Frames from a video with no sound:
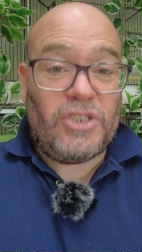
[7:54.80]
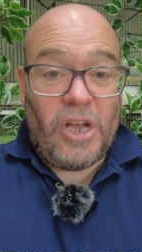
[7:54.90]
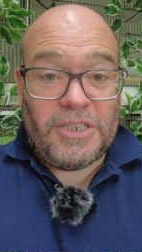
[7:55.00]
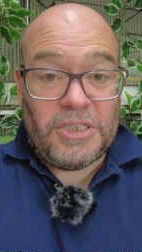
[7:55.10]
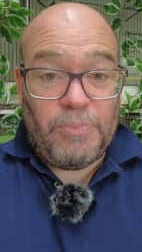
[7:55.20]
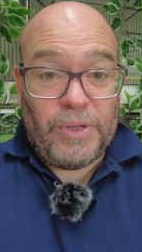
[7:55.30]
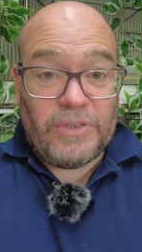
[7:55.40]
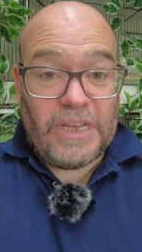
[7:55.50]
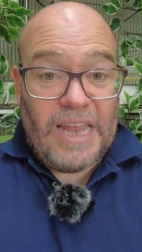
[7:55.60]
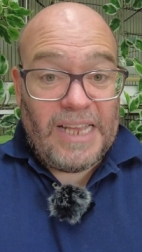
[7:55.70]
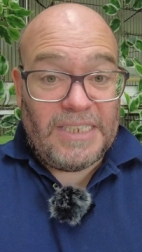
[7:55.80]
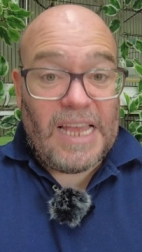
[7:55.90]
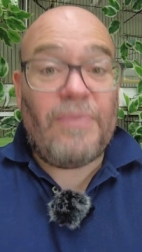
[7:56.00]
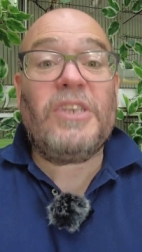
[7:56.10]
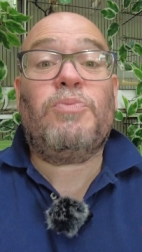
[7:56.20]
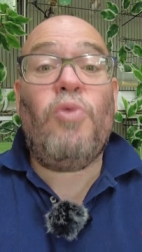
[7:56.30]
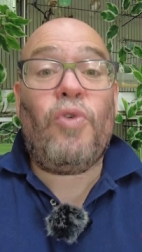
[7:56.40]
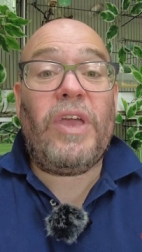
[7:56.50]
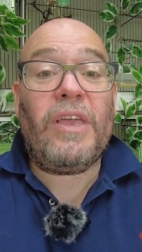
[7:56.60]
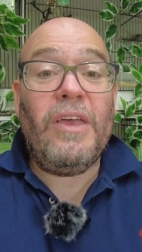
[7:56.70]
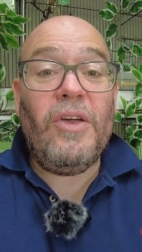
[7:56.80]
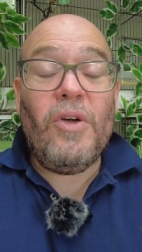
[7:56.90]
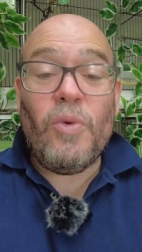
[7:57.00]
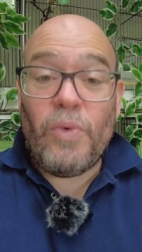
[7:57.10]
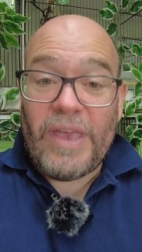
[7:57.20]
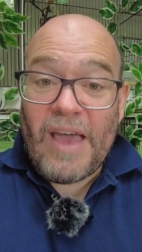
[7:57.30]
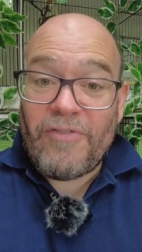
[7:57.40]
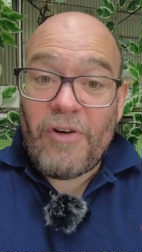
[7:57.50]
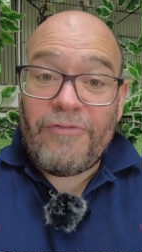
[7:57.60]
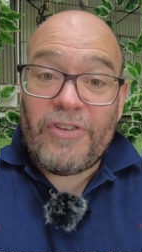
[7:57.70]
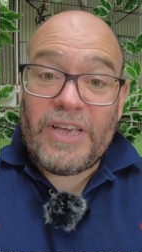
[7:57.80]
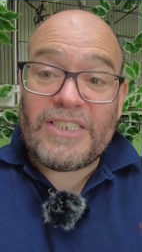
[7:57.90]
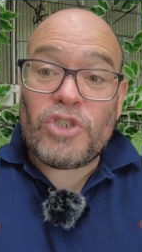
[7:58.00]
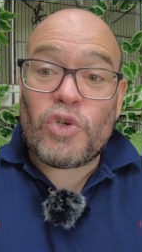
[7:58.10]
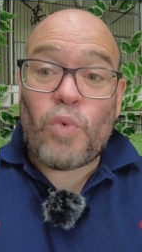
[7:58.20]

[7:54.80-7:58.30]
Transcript: started to build the nest. And this morning we have our first